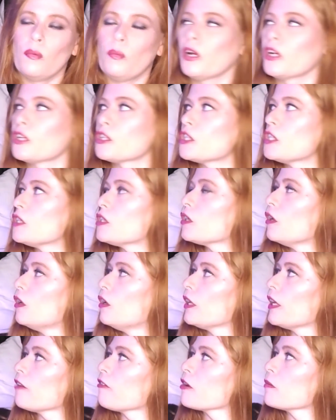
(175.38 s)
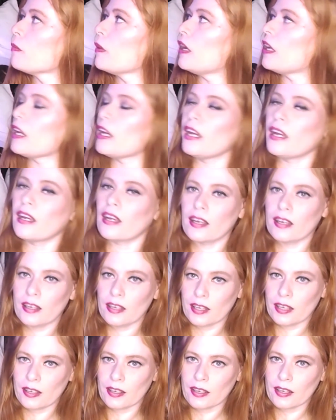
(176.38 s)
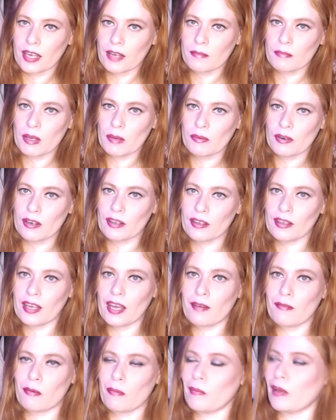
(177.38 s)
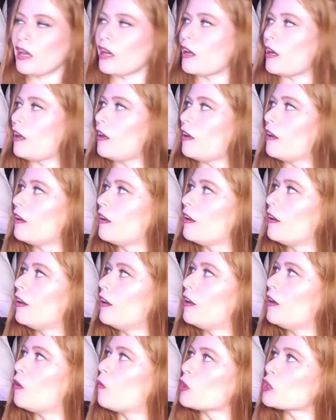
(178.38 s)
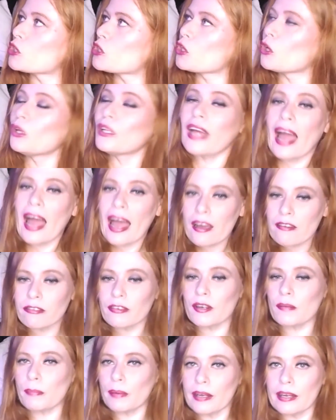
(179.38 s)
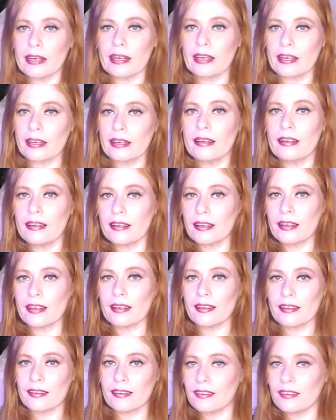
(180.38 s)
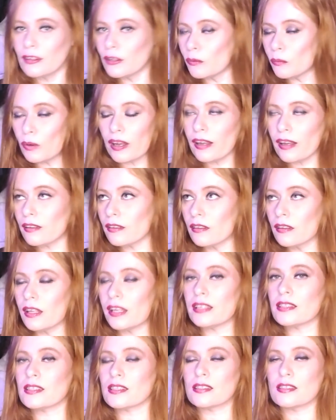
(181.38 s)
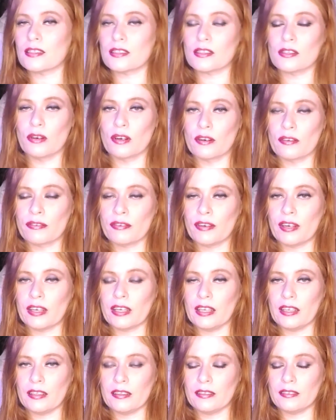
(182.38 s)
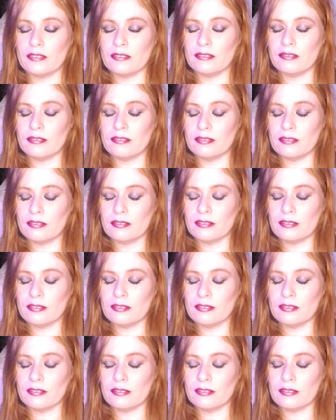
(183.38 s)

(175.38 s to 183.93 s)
where she told everybody, hand me my hat, where she told everybody who listens to her fucking